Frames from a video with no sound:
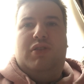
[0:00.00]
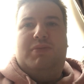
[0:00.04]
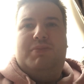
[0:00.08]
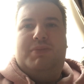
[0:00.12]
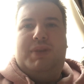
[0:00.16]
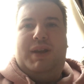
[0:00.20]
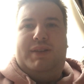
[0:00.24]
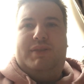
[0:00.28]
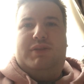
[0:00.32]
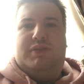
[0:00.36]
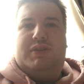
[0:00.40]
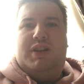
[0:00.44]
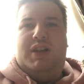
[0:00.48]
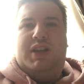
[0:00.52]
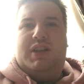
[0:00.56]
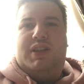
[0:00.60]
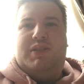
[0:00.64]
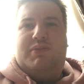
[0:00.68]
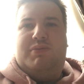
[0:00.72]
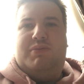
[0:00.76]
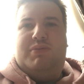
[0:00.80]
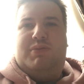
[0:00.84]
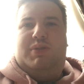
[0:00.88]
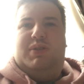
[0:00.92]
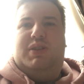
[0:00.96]
Black
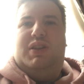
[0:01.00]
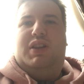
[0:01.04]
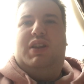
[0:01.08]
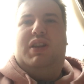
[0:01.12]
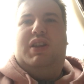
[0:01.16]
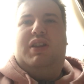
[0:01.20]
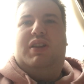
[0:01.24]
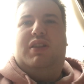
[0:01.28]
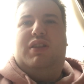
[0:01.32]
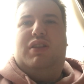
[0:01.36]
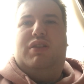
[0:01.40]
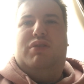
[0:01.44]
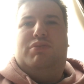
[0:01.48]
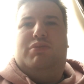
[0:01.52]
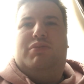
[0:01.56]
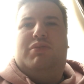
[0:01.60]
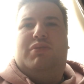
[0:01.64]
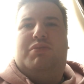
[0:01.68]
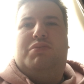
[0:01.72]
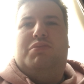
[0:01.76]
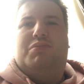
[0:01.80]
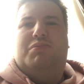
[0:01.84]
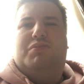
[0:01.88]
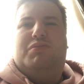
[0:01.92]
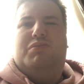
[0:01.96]
Friday when you did it, so we
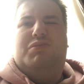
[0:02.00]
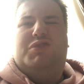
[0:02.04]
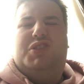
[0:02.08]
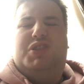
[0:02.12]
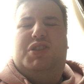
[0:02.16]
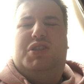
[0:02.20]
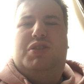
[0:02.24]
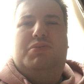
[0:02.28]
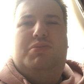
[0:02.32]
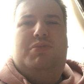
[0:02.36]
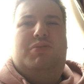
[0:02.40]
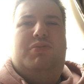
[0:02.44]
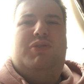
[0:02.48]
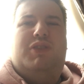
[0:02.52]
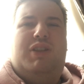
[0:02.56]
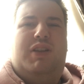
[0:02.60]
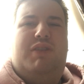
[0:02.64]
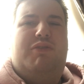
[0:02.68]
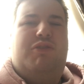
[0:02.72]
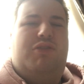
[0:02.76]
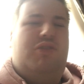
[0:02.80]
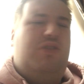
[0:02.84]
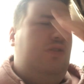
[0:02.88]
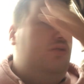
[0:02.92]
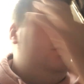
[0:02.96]
were 2 months out
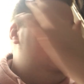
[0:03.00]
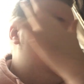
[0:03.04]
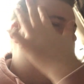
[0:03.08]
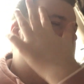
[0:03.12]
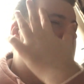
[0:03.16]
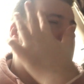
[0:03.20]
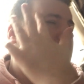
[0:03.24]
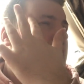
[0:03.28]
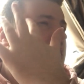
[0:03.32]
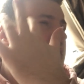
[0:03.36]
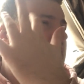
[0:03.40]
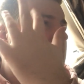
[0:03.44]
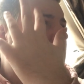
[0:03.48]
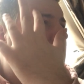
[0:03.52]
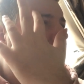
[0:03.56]
of contract.